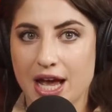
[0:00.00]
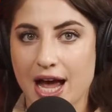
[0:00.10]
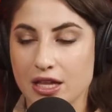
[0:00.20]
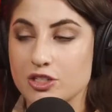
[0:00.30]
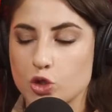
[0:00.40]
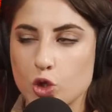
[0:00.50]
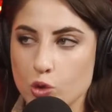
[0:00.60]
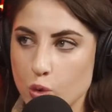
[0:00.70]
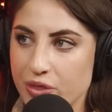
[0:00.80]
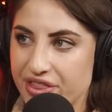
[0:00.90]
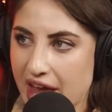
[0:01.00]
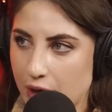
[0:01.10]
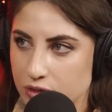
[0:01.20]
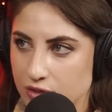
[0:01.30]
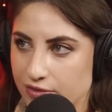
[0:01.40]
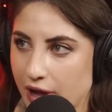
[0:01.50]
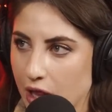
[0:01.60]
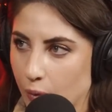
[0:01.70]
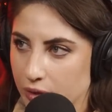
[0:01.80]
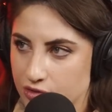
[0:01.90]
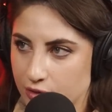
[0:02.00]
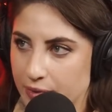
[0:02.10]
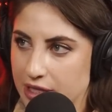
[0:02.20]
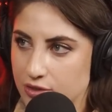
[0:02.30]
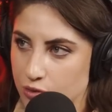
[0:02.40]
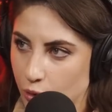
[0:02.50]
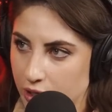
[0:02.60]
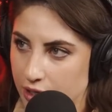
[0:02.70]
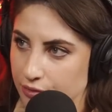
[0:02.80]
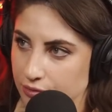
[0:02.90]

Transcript: I lost 2,000 followers from that story,